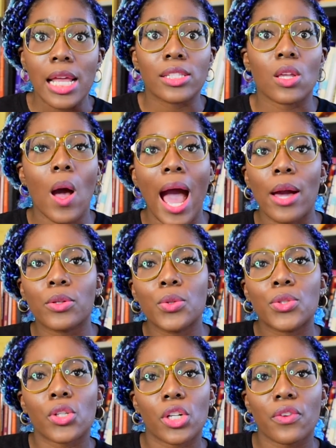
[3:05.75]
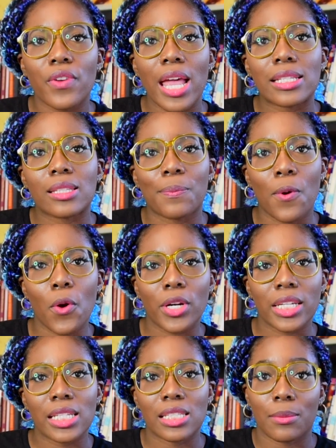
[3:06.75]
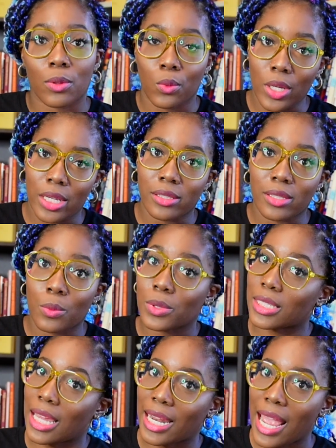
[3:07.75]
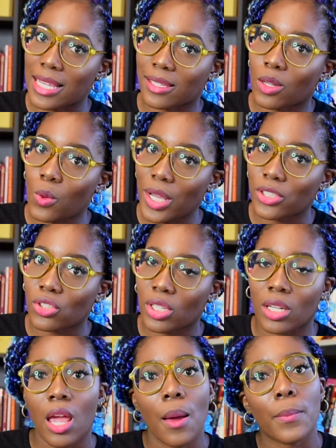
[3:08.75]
So how you serve as support is number one, someone's got to ask a question,